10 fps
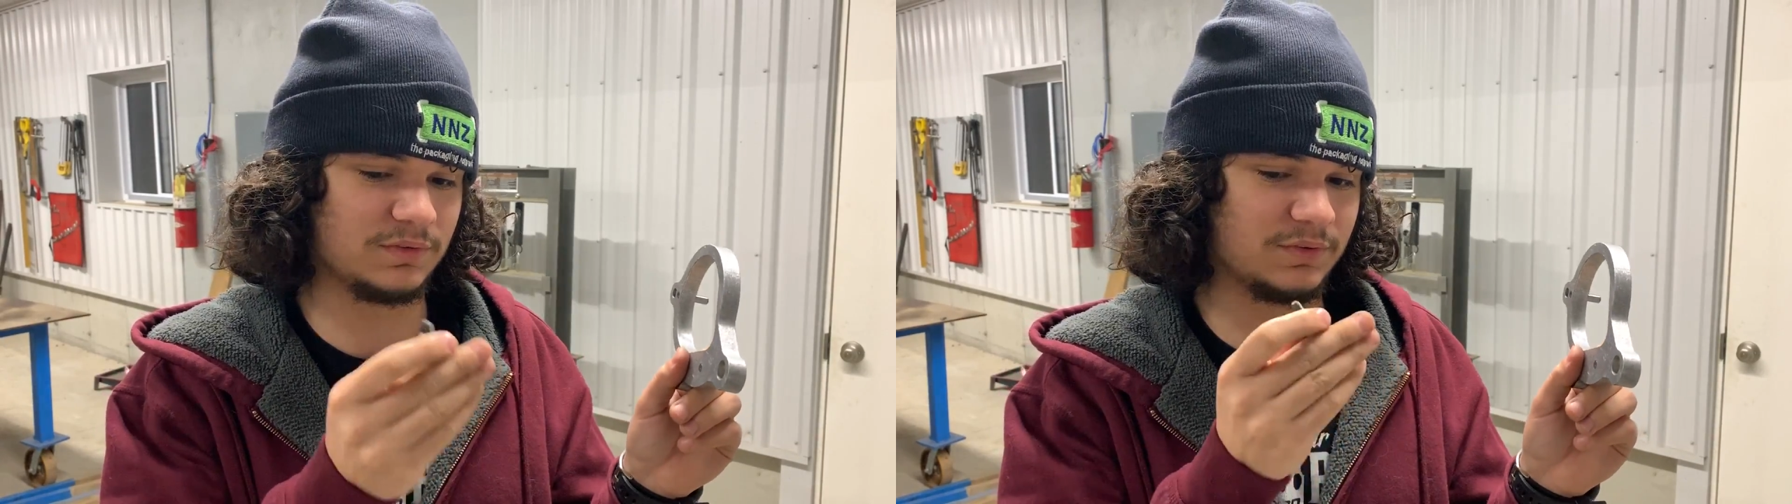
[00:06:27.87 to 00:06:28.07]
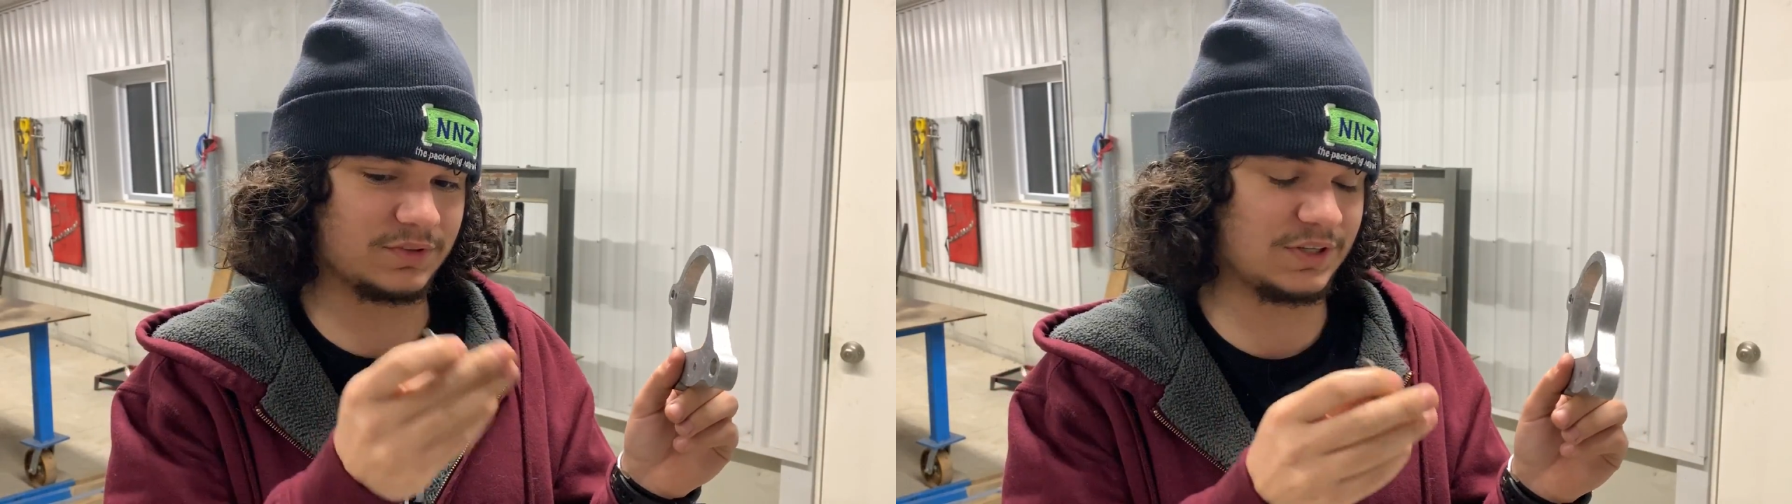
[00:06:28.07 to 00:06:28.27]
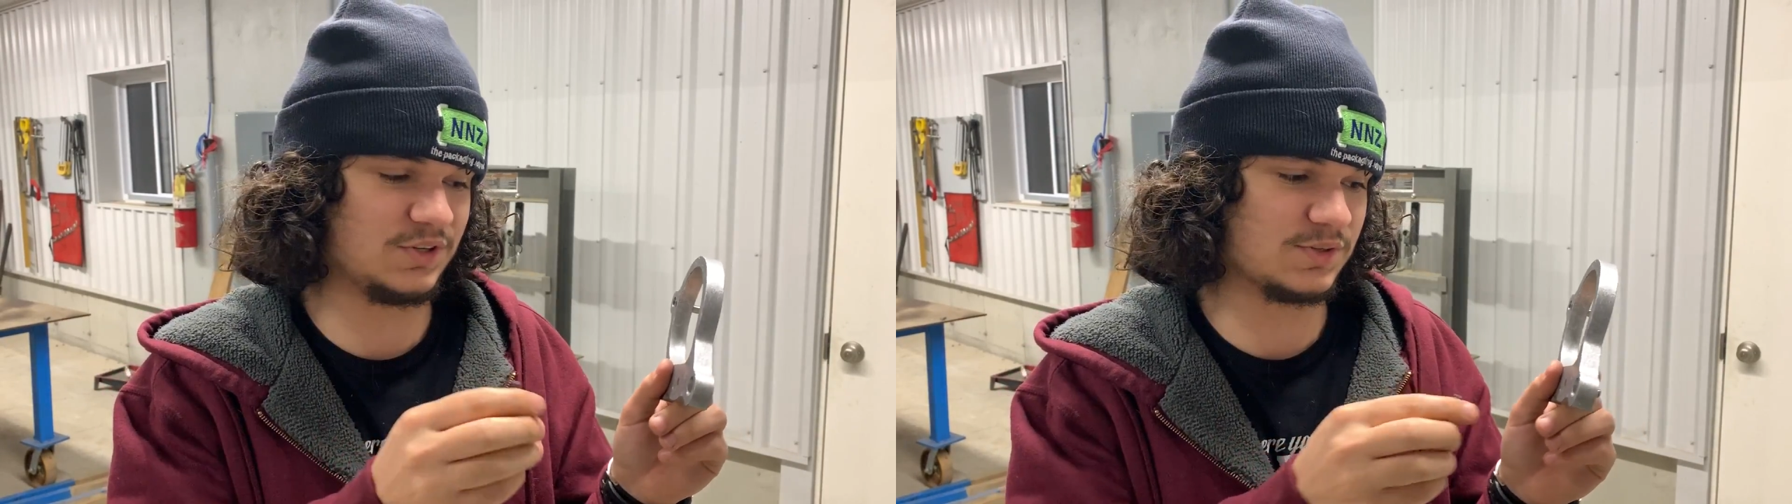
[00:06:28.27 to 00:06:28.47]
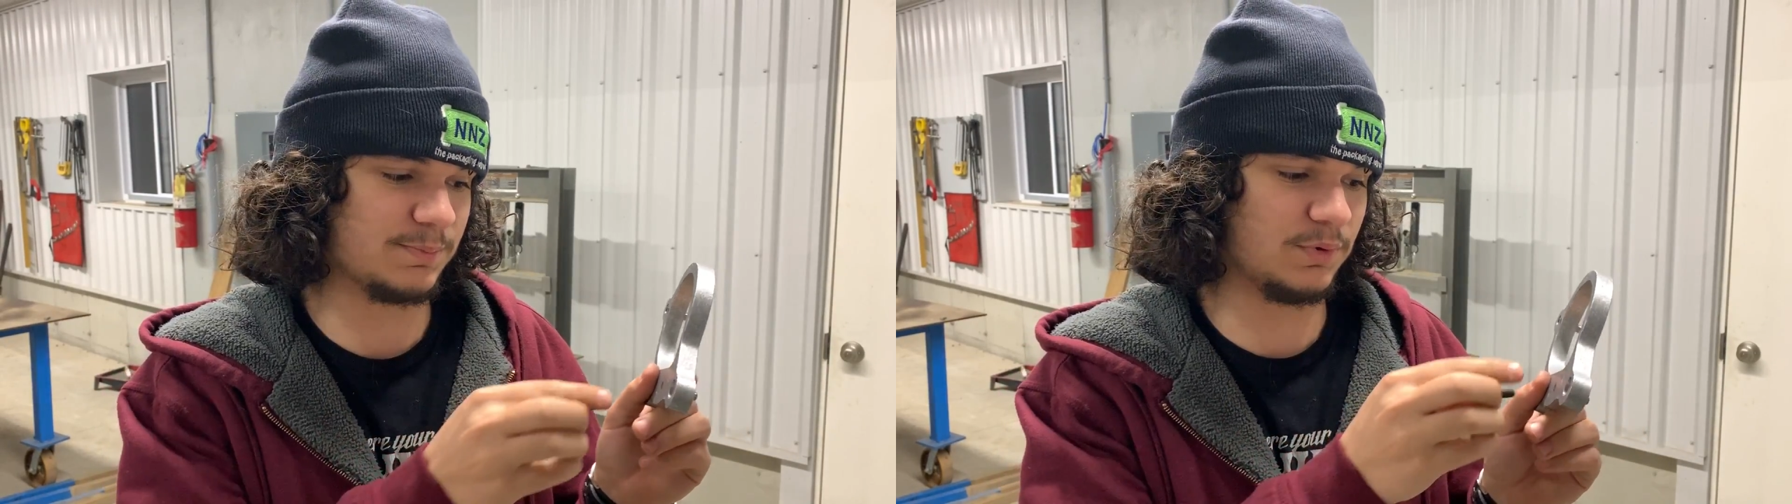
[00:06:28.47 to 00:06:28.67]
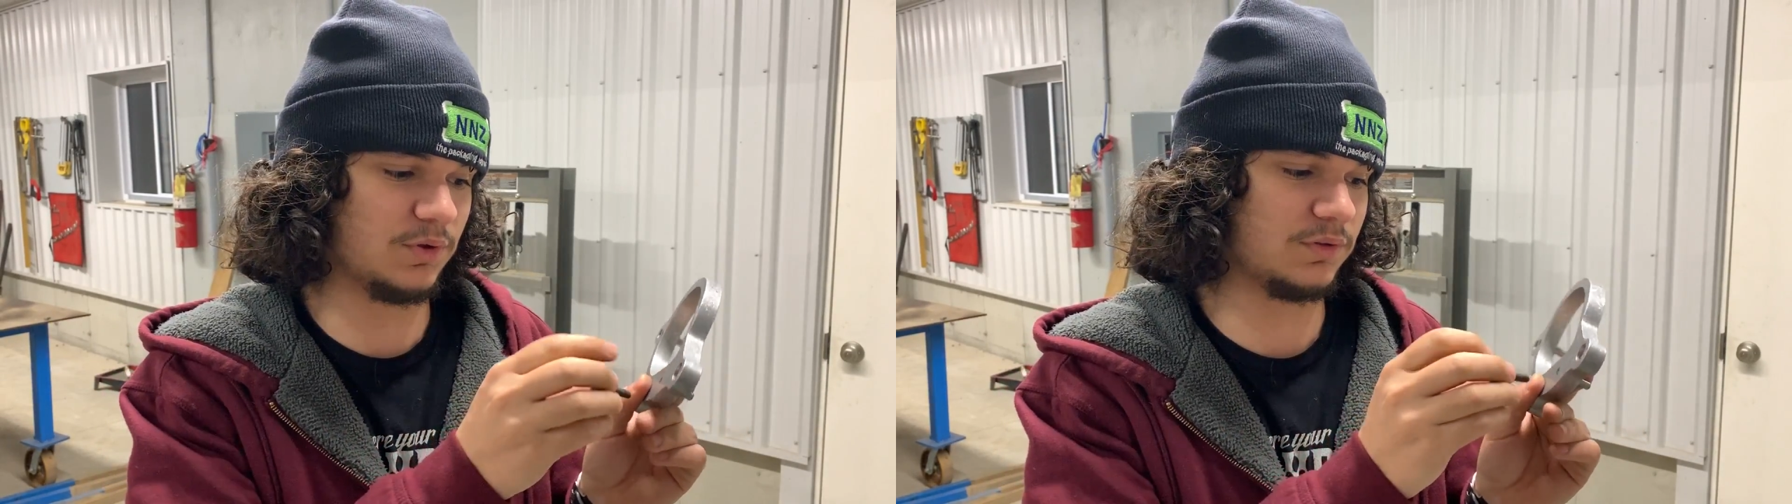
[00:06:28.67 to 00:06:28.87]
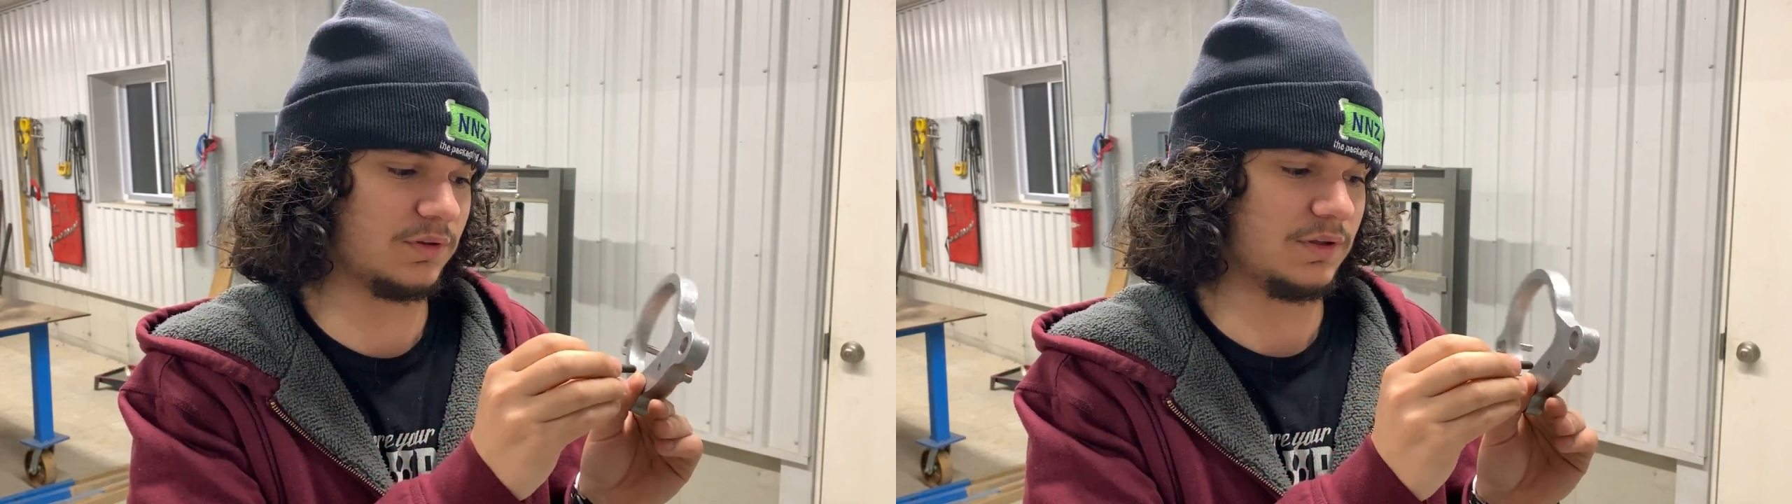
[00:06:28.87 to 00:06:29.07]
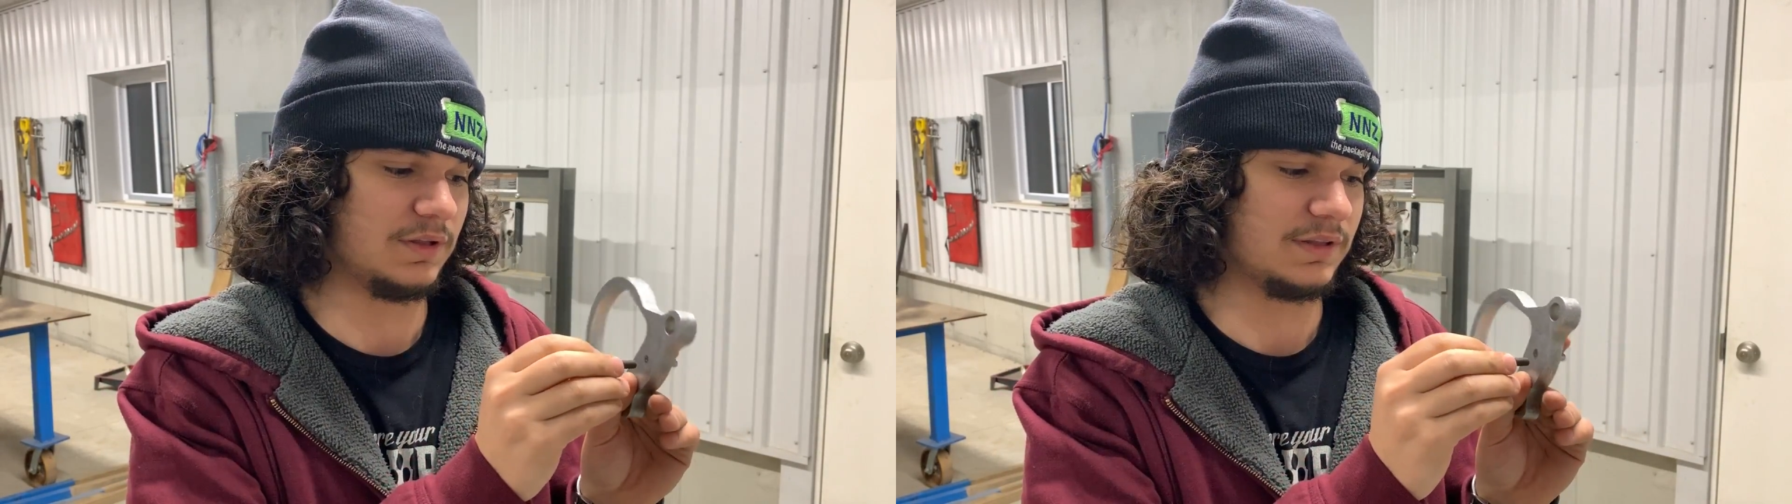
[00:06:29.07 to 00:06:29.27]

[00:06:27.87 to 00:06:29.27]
I'm just gonna use a bolt